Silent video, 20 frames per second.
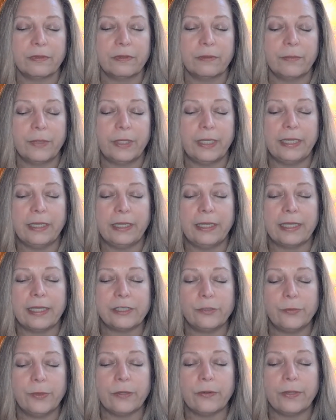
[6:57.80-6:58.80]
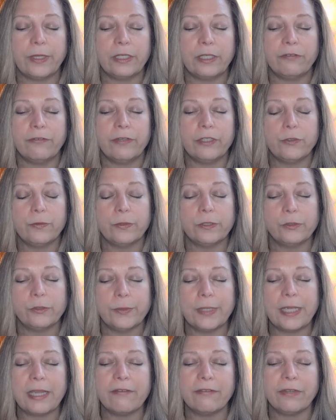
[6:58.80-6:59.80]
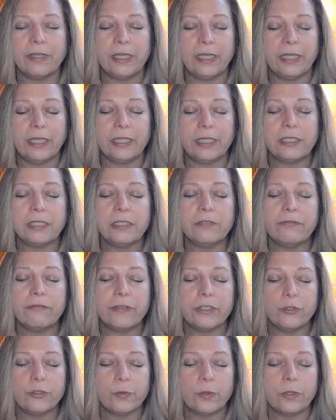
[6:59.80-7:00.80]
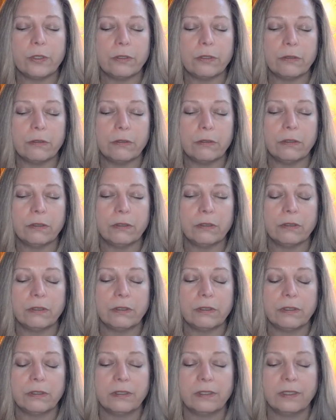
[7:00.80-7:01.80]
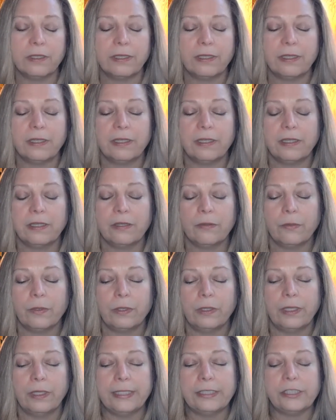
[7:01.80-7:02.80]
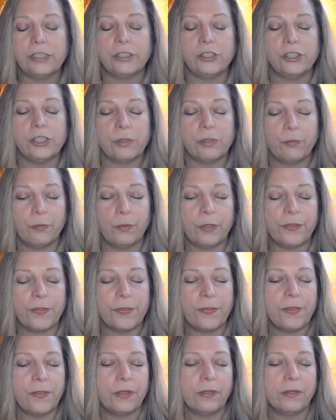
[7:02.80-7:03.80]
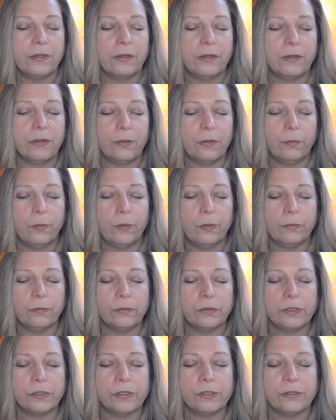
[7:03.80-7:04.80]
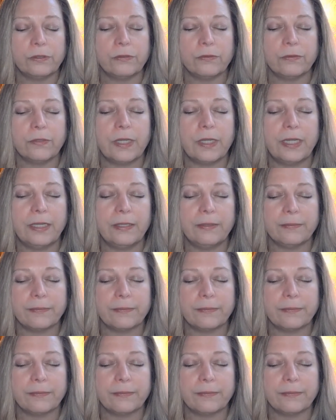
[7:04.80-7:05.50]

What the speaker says: But as we are individuals, we have an individual relationship with the wounds, right?